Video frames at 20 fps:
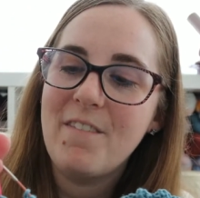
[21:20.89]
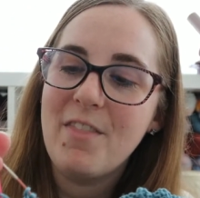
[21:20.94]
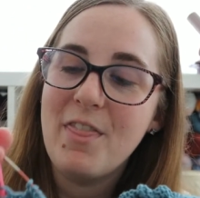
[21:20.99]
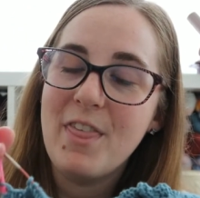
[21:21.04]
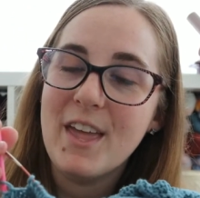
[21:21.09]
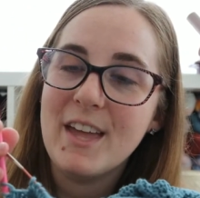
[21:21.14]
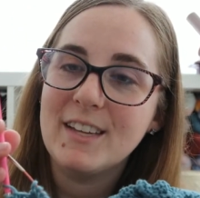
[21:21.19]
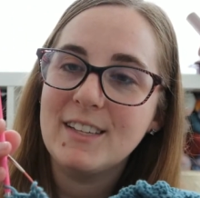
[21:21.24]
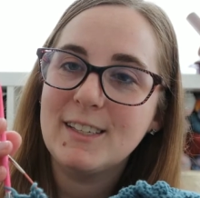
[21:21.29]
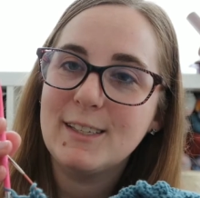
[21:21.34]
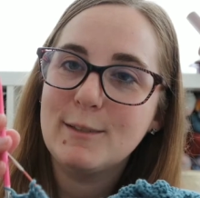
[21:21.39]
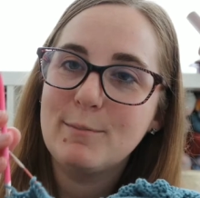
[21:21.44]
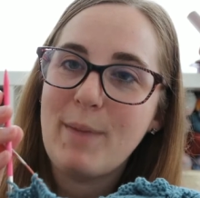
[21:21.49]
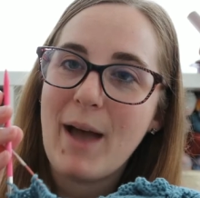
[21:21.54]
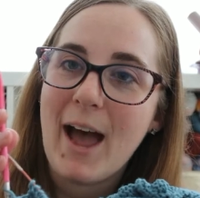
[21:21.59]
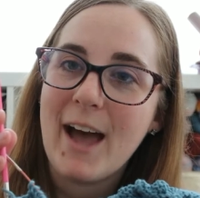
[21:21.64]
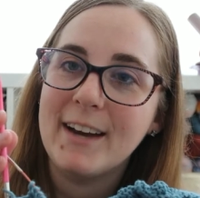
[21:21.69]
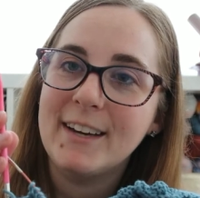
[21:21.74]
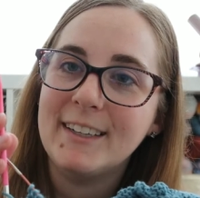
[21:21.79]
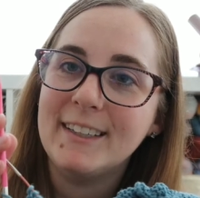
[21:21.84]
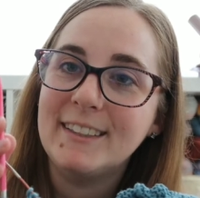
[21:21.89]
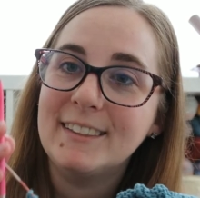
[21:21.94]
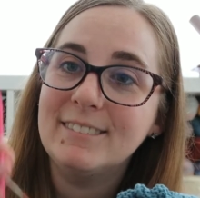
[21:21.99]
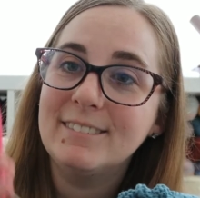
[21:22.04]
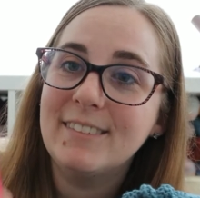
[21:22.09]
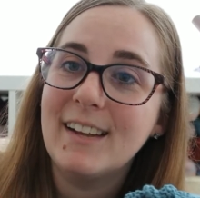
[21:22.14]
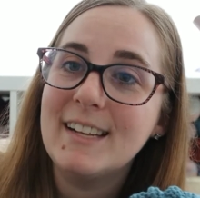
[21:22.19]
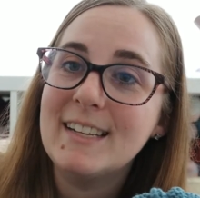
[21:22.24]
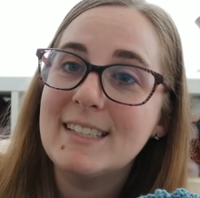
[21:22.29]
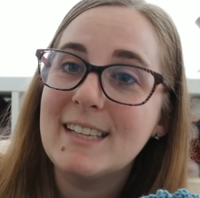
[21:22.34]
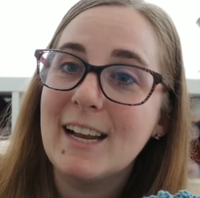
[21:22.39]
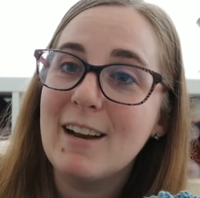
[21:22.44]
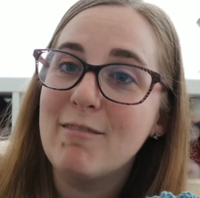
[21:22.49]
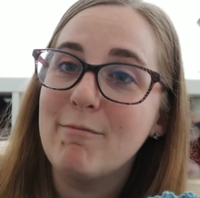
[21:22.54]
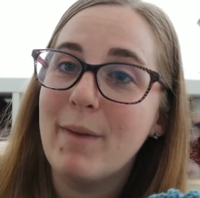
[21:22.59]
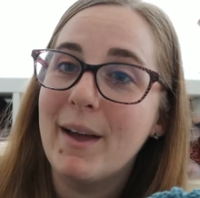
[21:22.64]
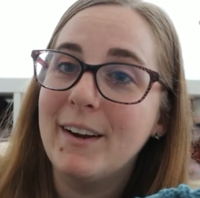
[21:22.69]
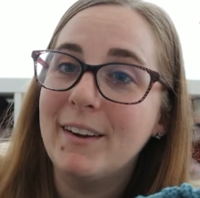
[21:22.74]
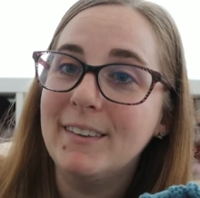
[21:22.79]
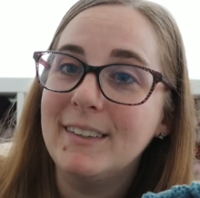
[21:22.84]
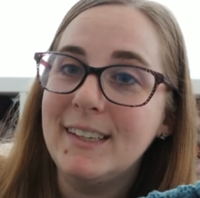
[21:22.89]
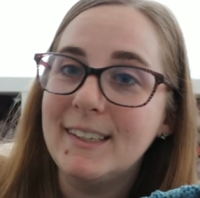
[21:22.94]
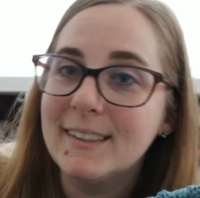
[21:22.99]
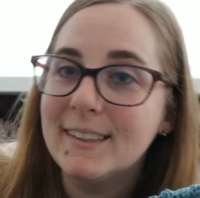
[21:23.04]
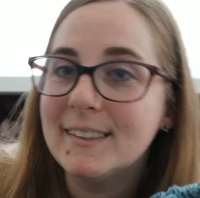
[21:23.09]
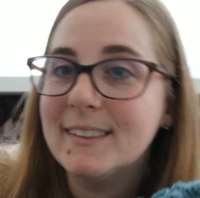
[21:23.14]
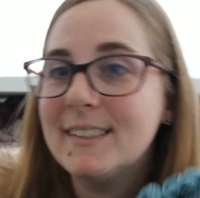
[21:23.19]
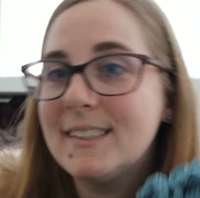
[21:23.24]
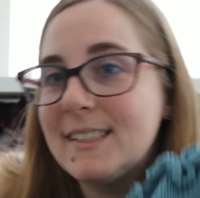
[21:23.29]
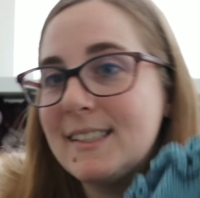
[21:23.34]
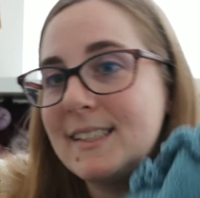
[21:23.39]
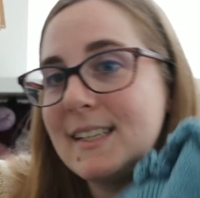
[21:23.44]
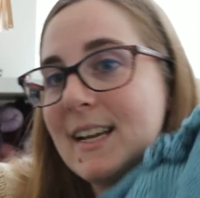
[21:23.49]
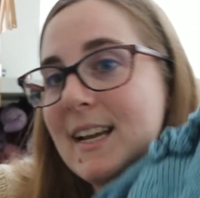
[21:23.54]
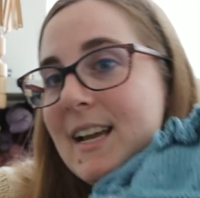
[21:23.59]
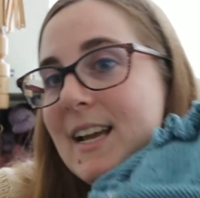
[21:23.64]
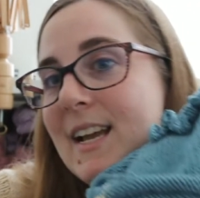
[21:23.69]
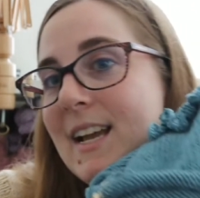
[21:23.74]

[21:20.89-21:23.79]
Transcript: this pattern instead of metal needles.